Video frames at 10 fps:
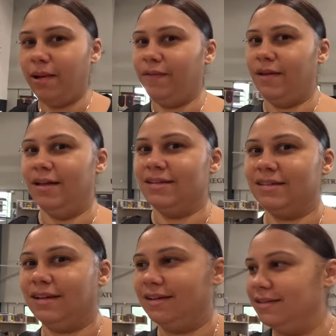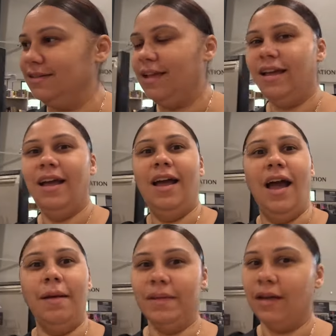Pray for us, because
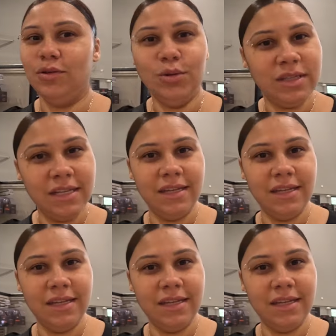I'm not used to